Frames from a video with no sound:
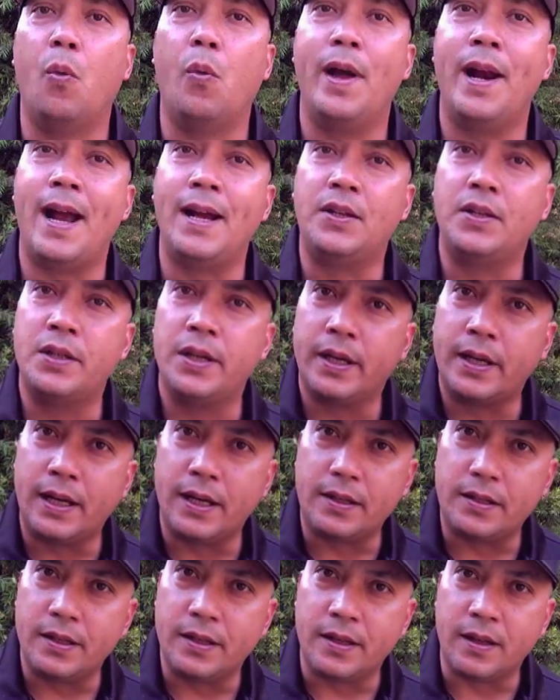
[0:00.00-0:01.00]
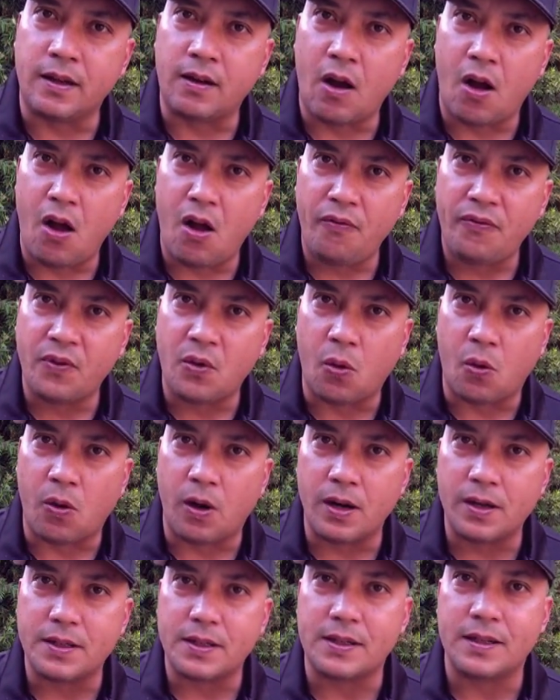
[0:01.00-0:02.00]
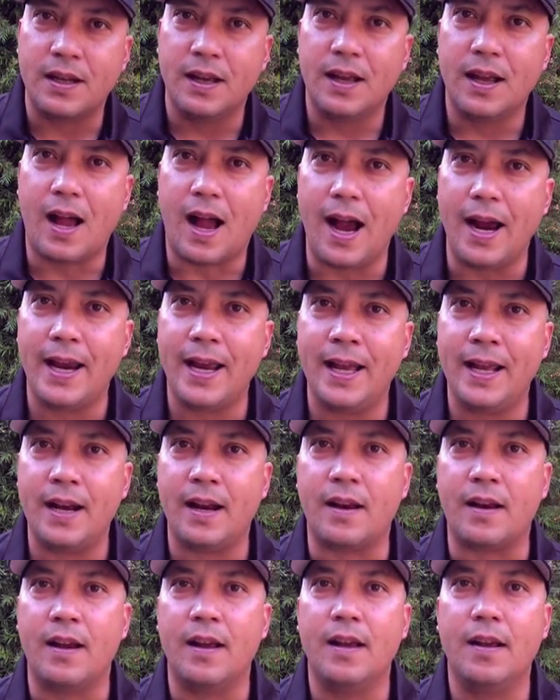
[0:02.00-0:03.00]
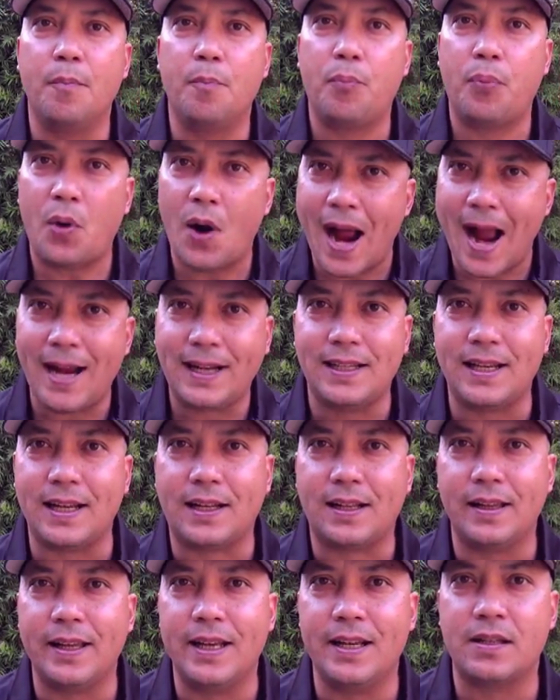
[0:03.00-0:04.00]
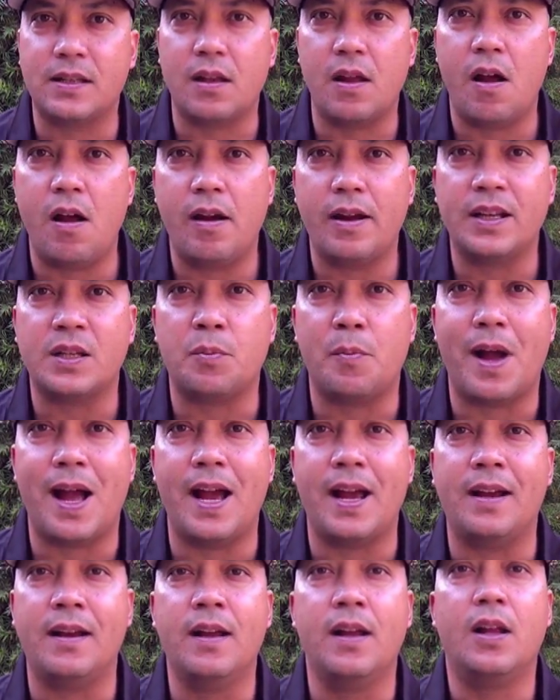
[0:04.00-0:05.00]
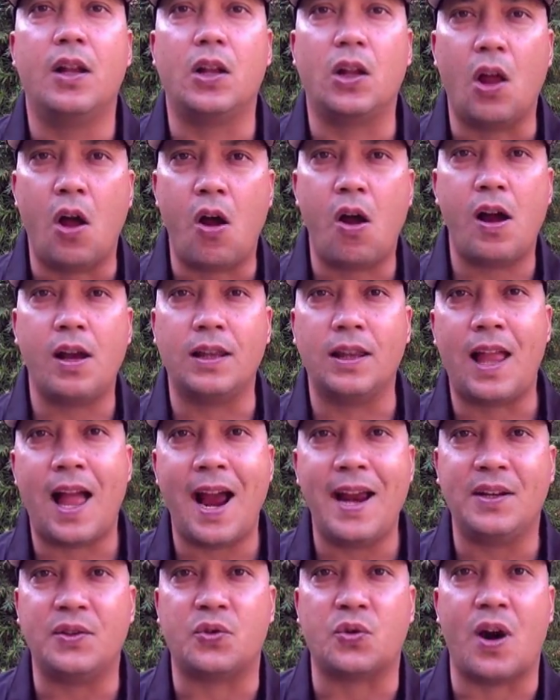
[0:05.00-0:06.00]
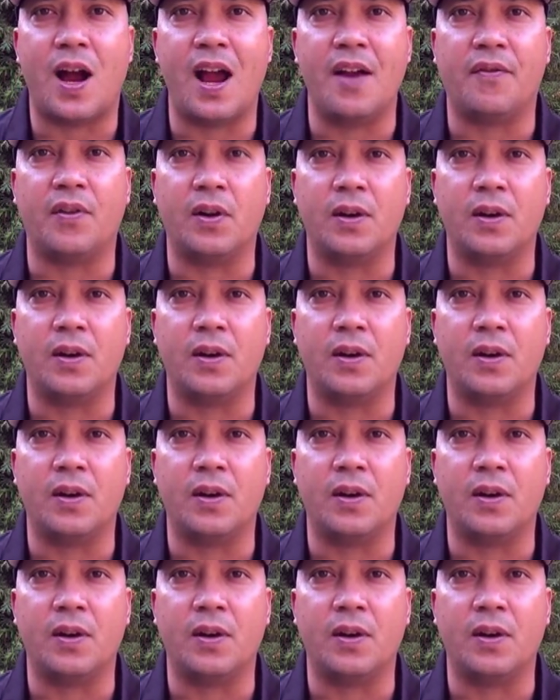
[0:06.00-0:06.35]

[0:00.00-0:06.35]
I took it to the golf course, I hit it practically as long as my long light driver.